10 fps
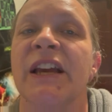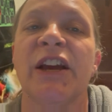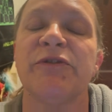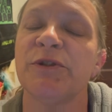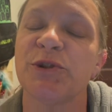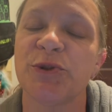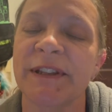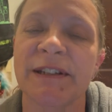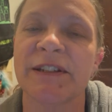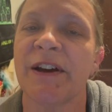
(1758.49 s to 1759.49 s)
If you enjoyed
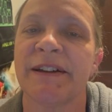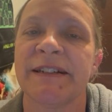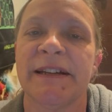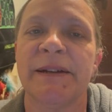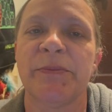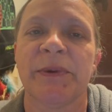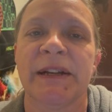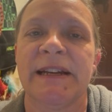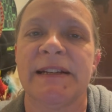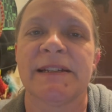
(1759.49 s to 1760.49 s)
this content,
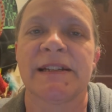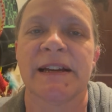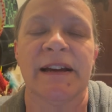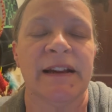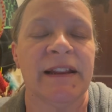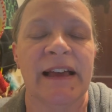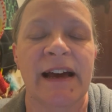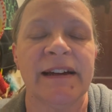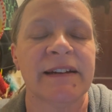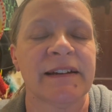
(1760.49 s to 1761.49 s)
please uh,
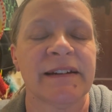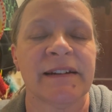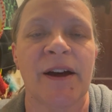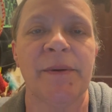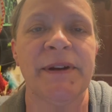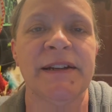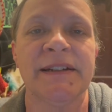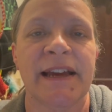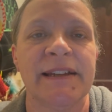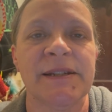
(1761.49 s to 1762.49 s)
like, comment,
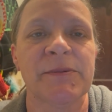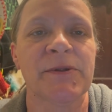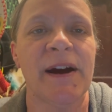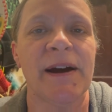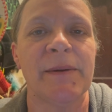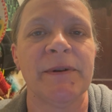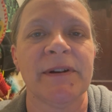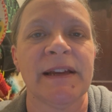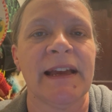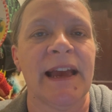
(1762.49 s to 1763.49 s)
and subscribe.
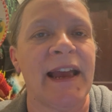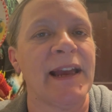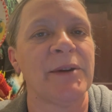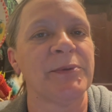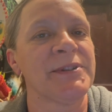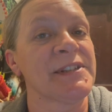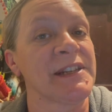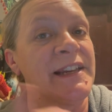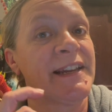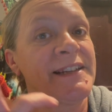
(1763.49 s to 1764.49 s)
And we'll
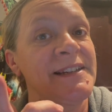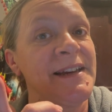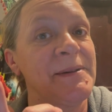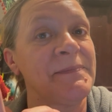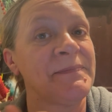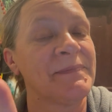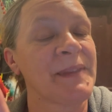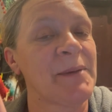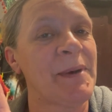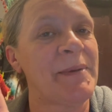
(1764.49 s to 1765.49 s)
see you next time.
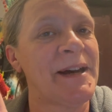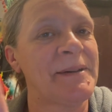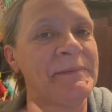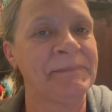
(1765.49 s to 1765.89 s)
Bye-bye.